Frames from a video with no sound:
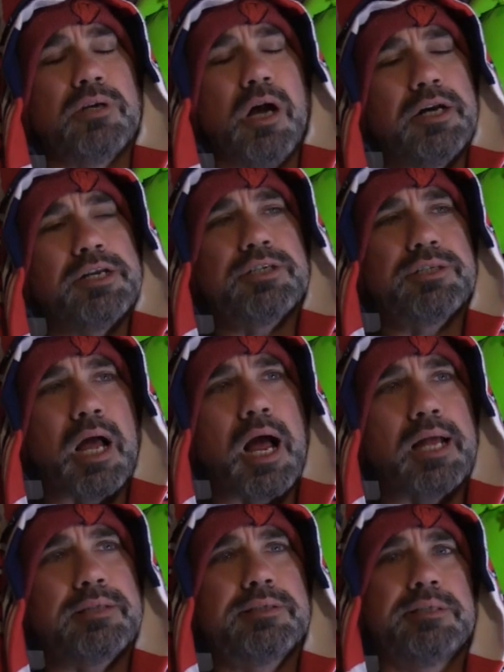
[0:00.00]
ton of
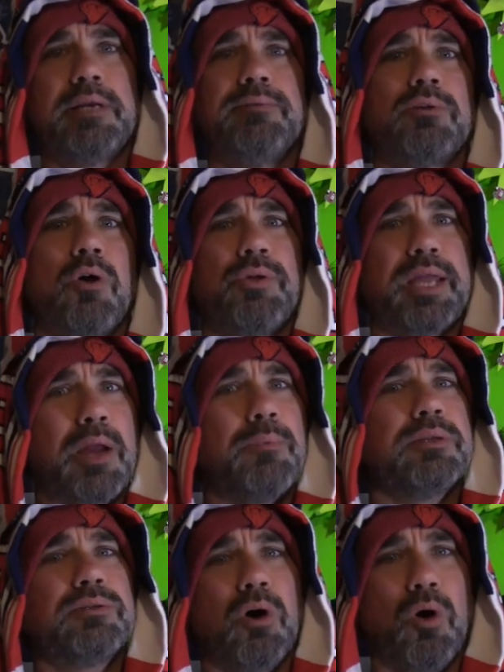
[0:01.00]
shots, even though the game
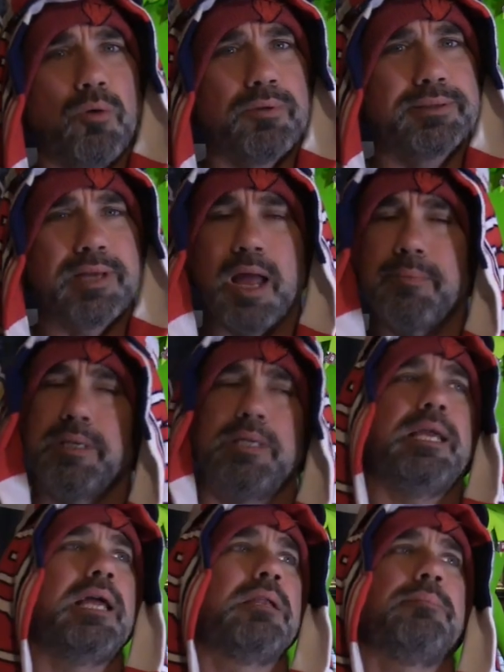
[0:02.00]
went to overtime and
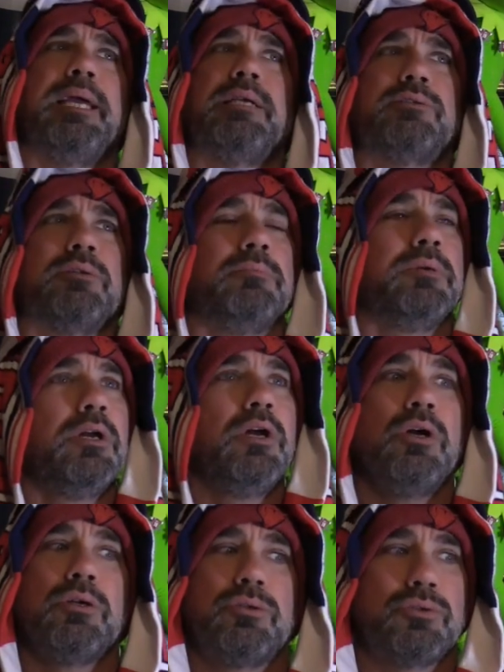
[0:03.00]
he had to make some
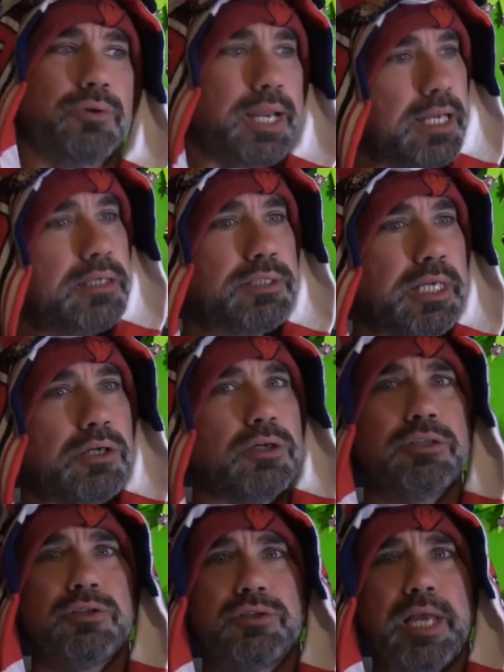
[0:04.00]
crazy
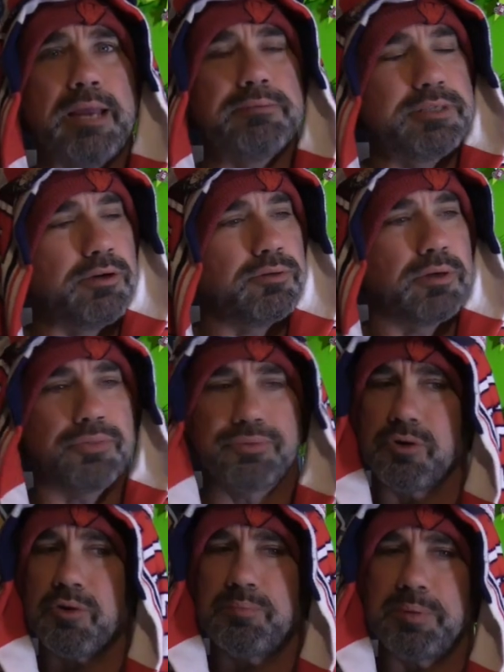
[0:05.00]
good saves there in the
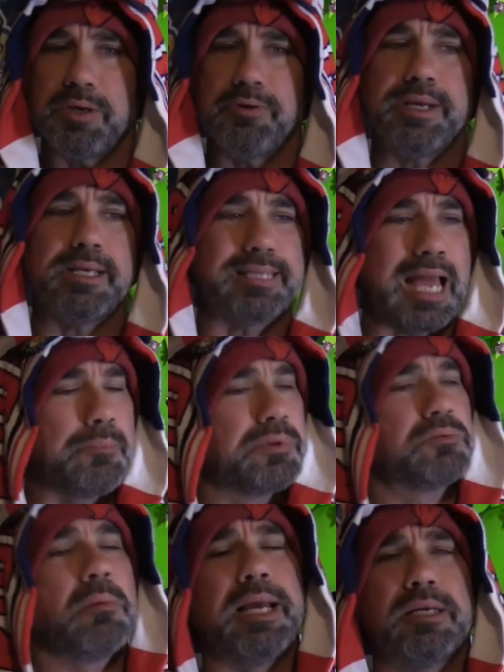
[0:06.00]
third period. That
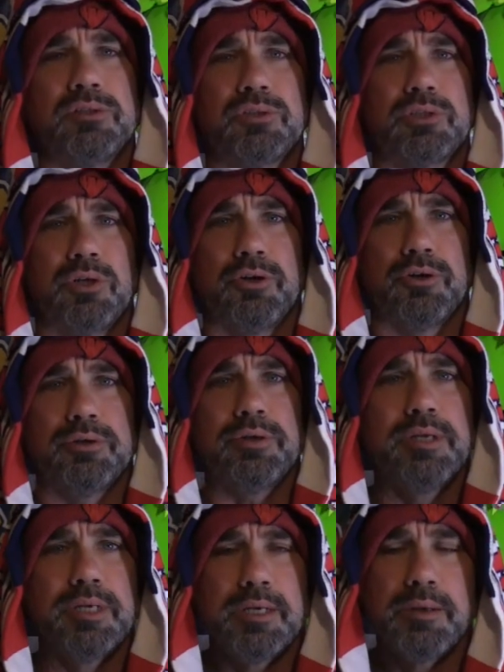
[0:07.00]
was my concern,
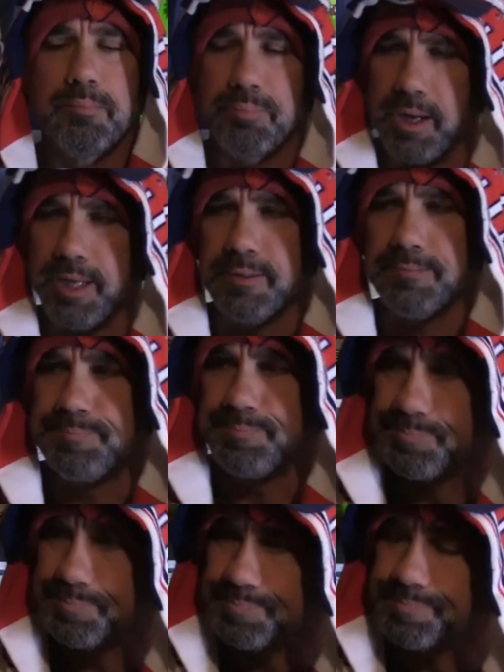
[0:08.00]
but
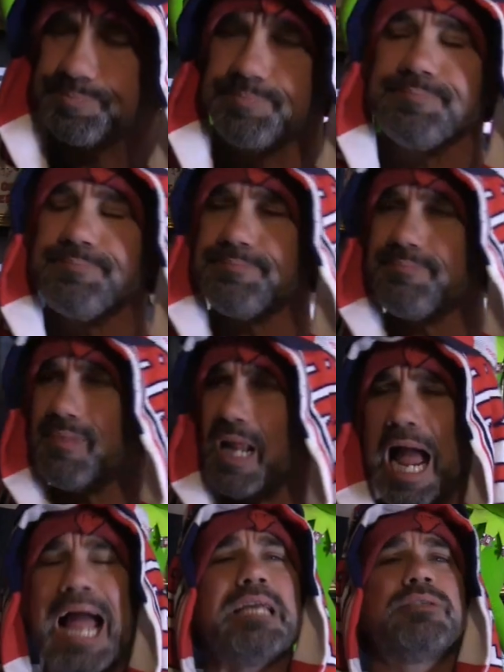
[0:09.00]

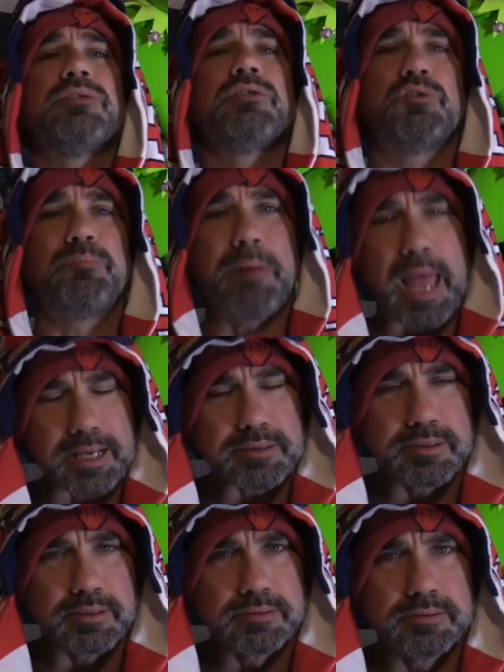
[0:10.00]
I
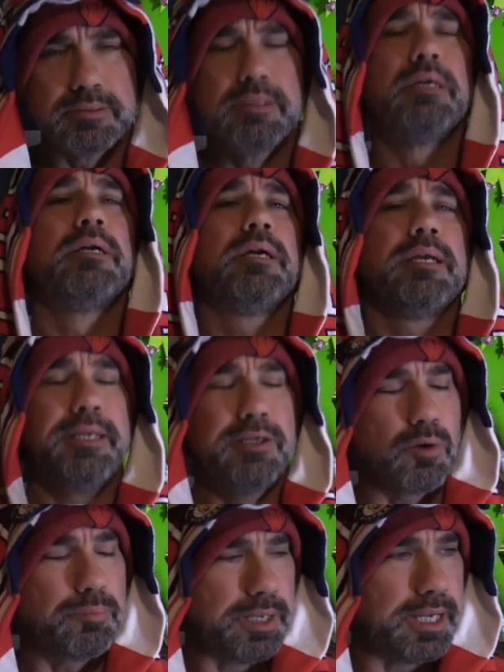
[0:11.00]
suspect
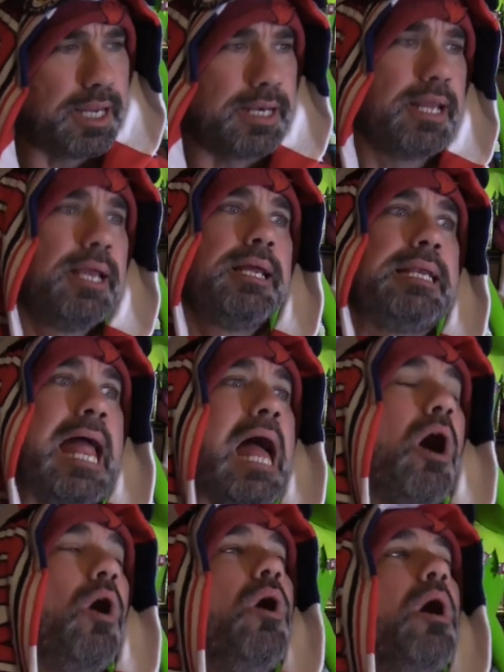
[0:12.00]
he'll be in. Now,